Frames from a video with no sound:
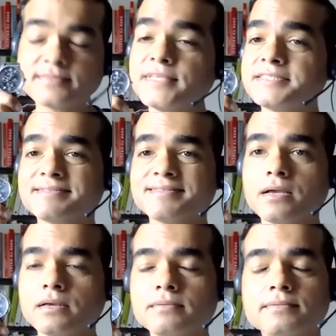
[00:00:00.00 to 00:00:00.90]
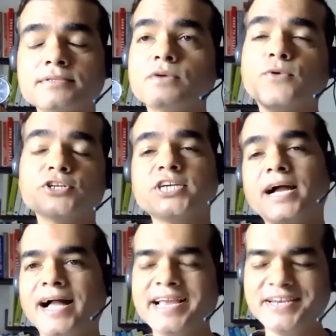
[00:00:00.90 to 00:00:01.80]
This, sir, watch,
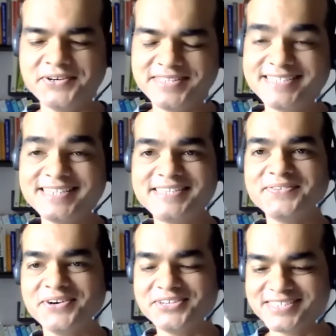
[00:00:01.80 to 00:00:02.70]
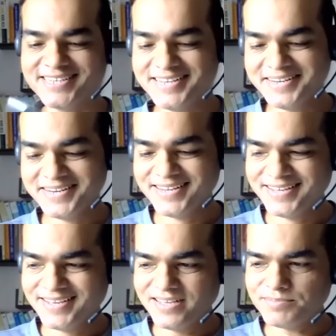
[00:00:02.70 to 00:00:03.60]
I know this is a watch.
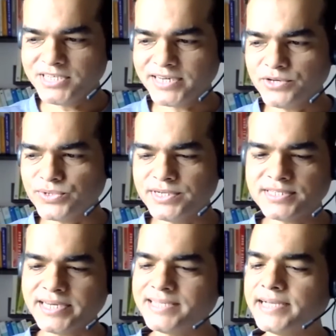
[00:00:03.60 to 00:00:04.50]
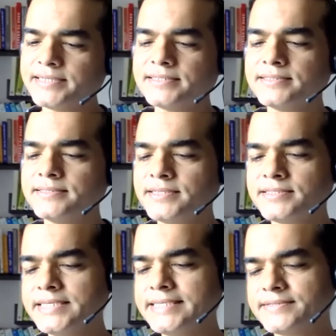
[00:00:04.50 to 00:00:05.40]
But try to understand that
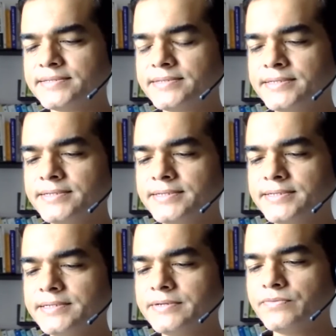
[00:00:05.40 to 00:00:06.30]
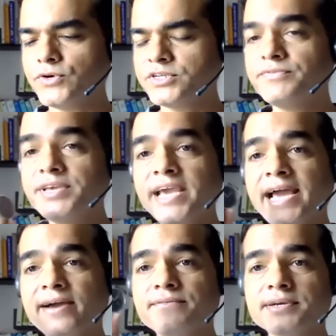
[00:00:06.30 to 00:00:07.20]
this is what we
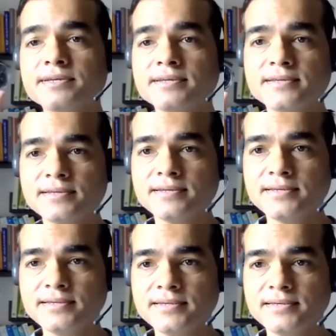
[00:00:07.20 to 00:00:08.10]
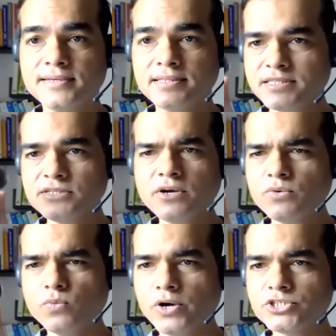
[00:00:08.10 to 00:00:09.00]
have. This is
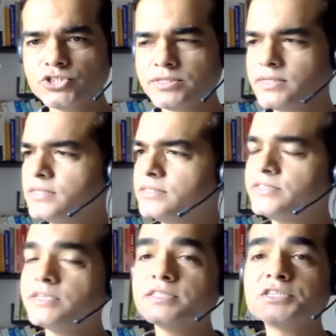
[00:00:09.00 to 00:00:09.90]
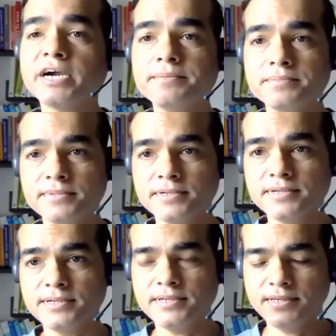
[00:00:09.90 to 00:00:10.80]
not a watch, this is a time.
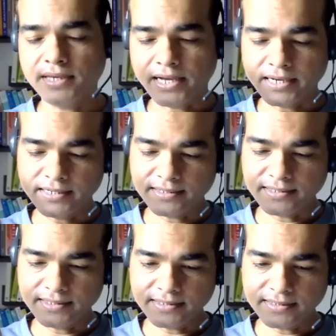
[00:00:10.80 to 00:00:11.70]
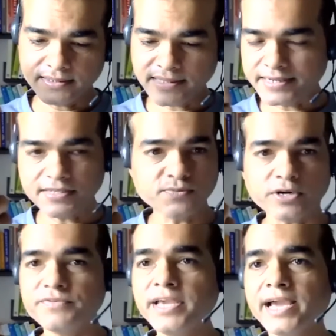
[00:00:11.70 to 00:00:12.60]
And that is
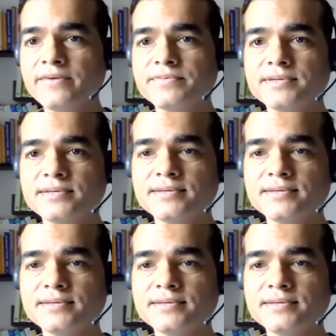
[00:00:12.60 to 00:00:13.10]
what we have.